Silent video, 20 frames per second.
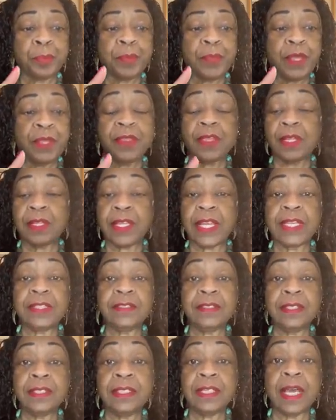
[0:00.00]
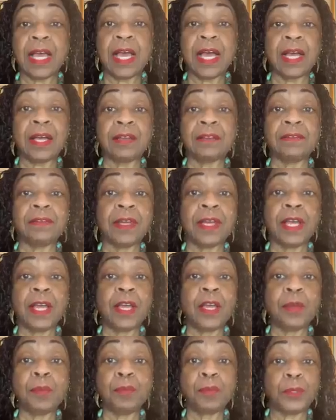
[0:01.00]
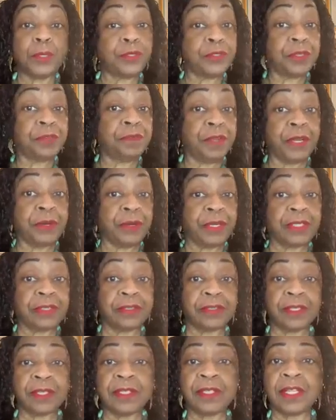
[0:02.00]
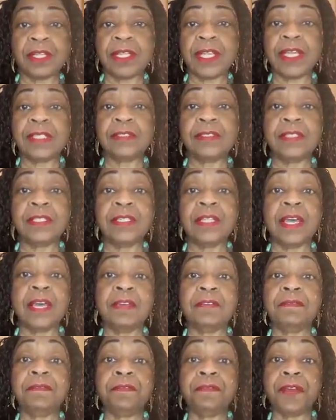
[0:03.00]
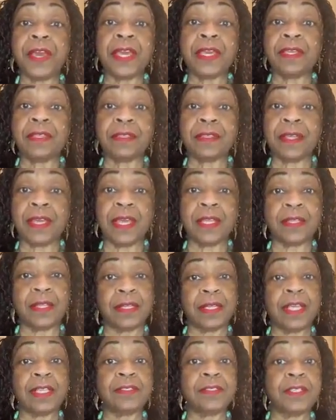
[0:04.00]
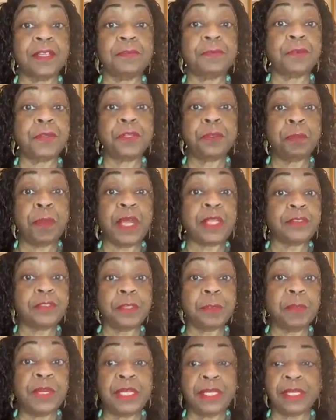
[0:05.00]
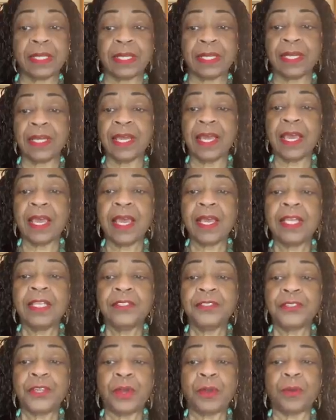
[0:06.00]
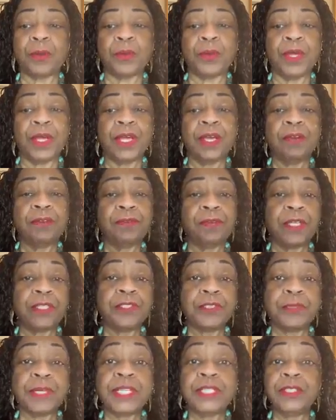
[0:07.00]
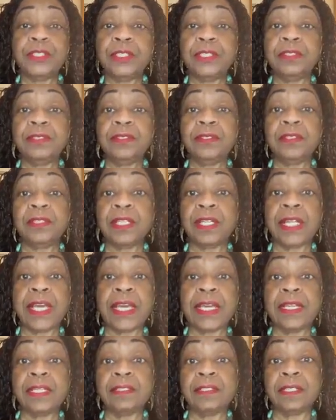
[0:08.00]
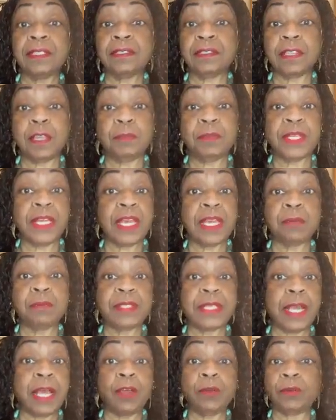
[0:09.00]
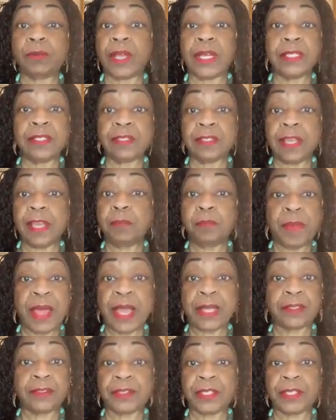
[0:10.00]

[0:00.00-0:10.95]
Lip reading: the lesson of perseverance, the lesson of faith, and the lesson of responsibility. So, frustrations, delays, and sometimes outright setbacks